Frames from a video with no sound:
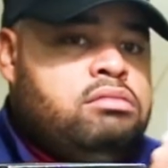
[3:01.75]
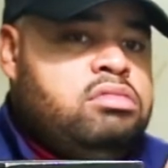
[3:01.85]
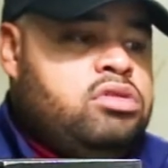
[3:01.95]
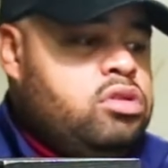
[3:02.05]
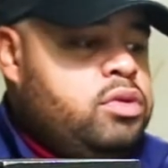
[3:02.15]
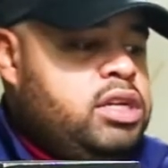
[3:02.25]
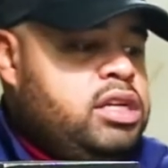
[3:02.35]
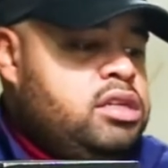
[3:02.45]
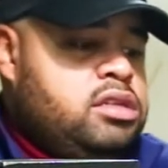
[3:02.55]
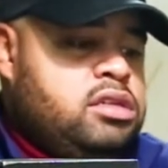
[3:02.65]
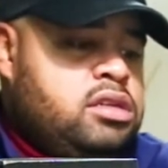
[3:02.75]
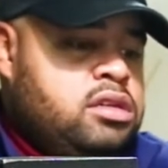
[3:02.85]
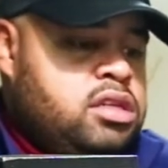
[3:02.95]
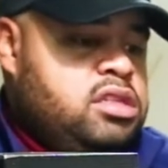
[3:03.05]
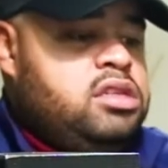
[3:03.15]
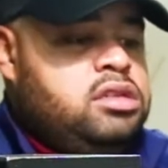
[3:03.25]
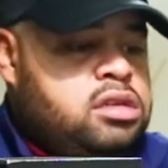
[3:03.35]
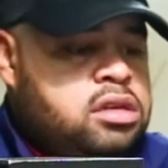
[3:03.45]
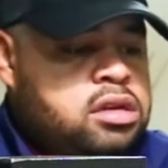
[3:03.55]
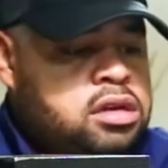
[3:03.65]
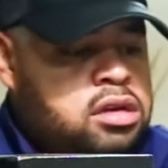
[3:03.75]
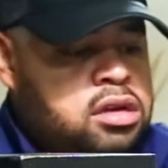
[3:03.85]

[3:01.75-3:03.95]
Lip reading: Don't know what this is.